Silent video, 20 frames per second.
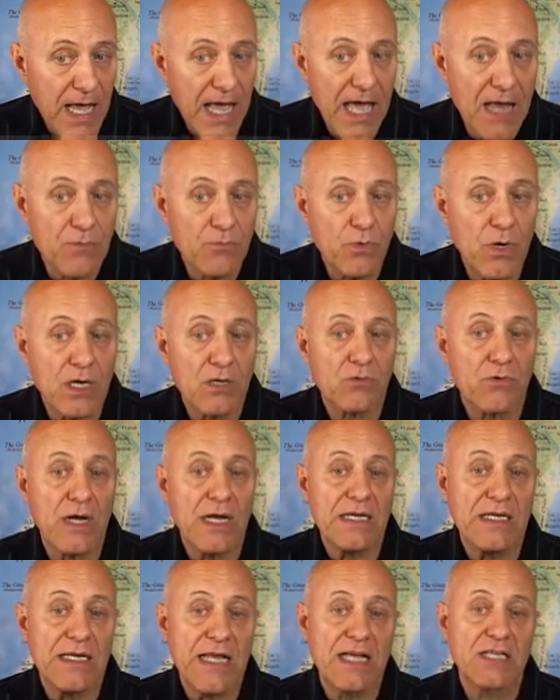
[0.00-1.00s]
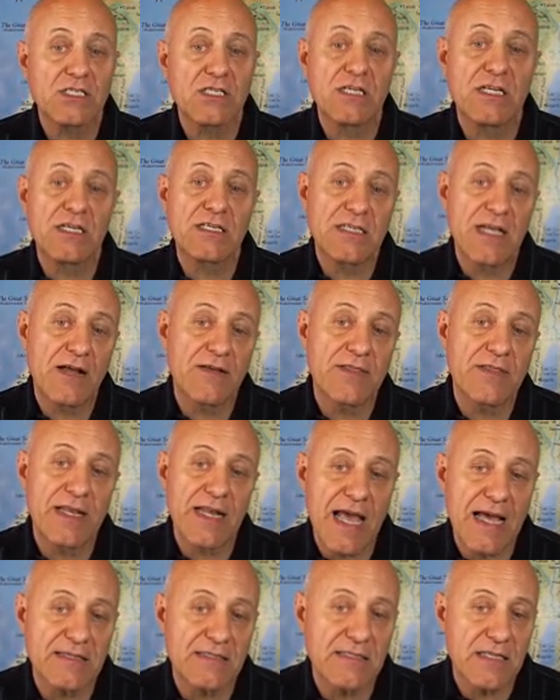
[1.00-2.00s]
And what great nation is there that
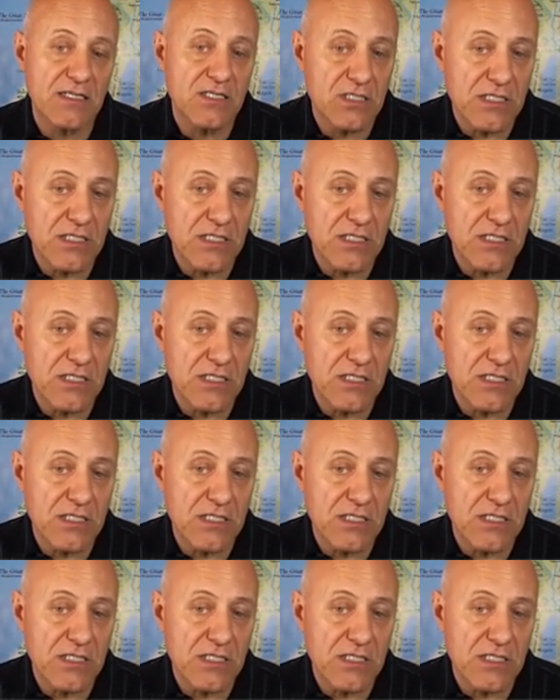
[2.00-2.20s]
has such